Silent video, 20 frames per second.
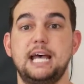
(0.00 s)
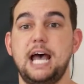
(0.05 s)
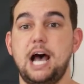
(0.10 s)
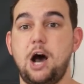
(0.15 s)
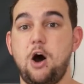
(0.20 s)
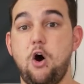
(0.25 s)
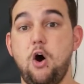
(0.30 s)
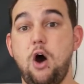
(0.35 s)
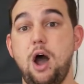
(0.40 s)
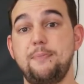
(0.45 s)

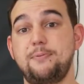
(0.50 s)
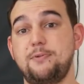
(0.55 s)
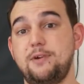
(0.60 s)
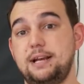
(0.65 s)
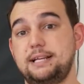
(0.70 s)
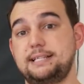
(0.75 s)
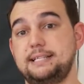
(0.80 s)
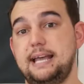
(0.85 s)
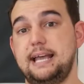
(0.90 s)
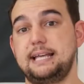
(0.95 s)

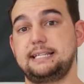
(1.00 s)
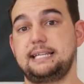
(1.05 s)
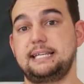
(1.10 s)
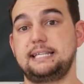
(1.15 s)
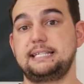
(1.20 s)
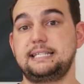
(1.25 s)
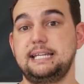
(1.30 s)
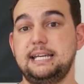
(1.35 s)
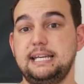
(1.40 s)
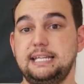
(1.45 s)
HyperX
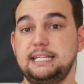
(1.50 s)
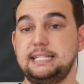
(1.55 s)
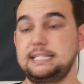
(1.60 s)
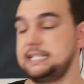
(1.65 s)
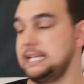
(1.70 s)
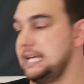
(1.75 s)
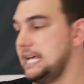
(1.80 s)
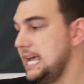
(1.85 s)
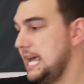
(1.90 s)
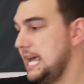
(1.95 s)
SSDs.